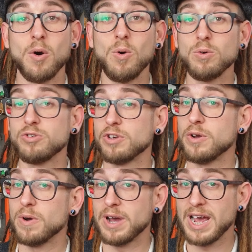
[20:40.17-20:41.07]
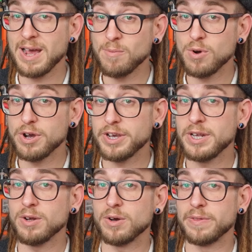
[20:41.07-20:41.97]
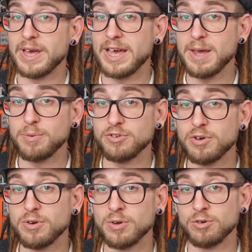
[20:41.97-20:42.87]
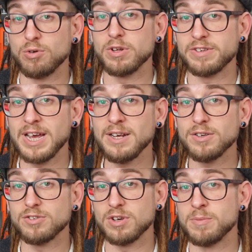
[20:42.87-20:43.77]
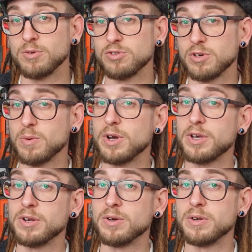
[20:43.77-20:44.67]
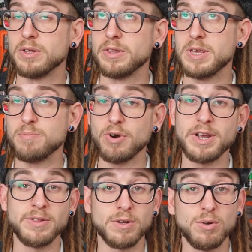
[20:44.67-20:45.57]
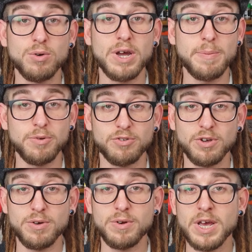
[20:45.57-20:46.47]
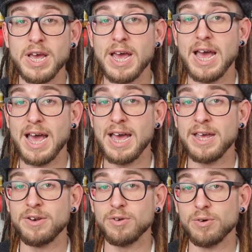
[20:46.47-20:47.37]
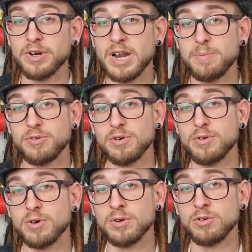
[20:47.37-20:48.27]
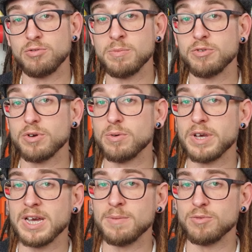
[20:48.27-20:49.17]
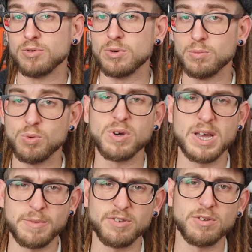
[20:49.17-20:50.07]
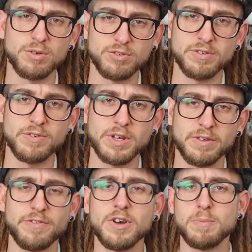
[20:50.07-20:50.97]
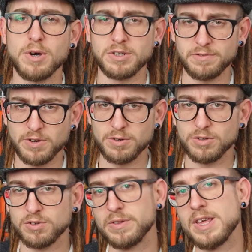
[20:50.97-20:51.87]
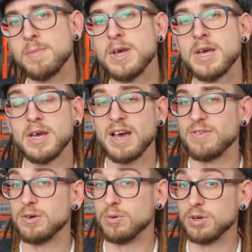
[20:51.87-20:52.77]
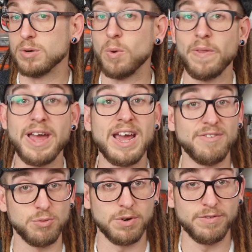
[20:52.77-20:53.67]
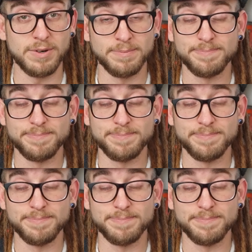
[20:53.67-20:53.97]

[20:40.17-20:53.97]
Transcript: Also, I am working on that episode on Grot Tanks. I'm also working on the Breaking the Law episode and on an episode on Grimskull Games or Wargame exclusive, a third party focus on them, have a little look at what they have to offer.